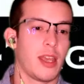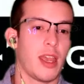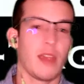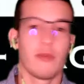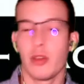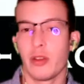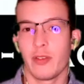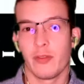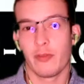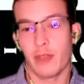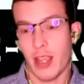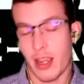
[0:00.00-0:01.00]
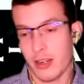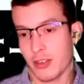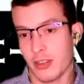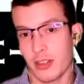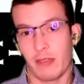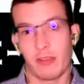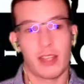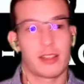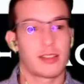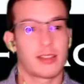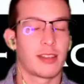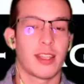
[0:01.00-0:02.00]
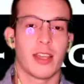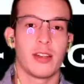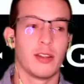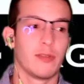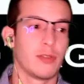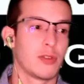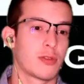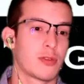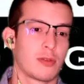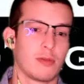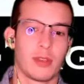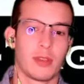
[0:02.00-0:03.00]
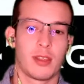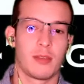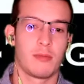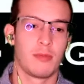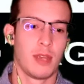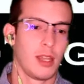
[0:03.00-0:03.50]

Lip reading: every interaction I've had, sit-down interviews with him,